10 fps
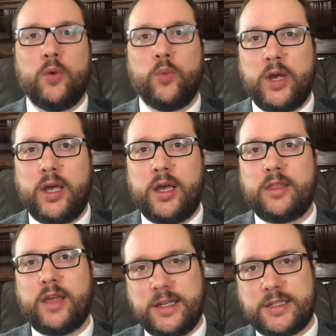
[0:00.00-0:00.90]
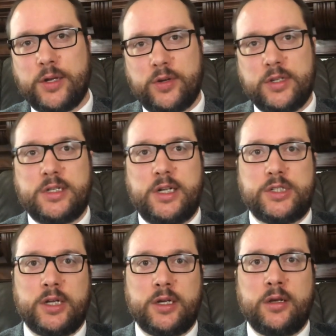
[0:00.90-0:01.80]
with asynchronous
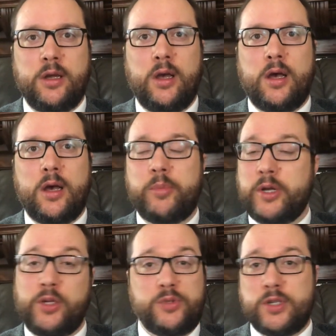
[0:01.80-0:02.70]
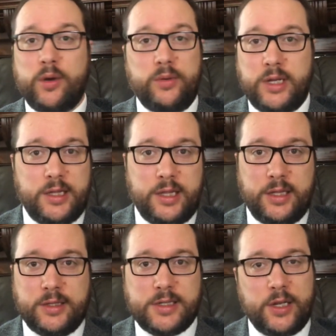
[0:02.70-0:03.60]
teaching, but you don't need
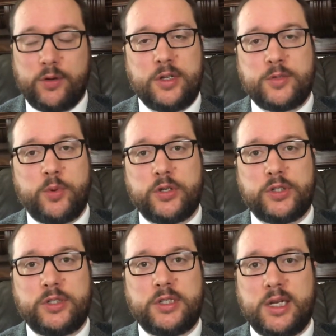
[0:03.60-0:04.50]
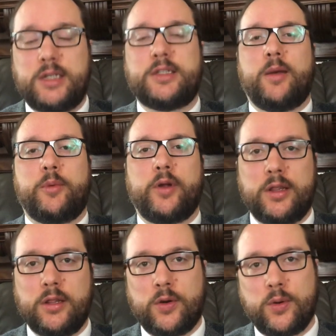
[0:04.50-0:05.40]
the synchronous portion to get a top
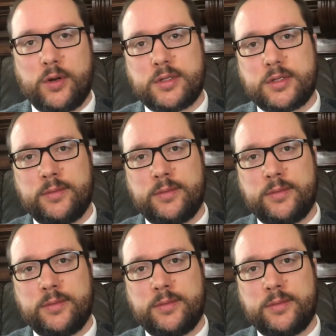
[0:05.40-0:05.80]
grade in the course.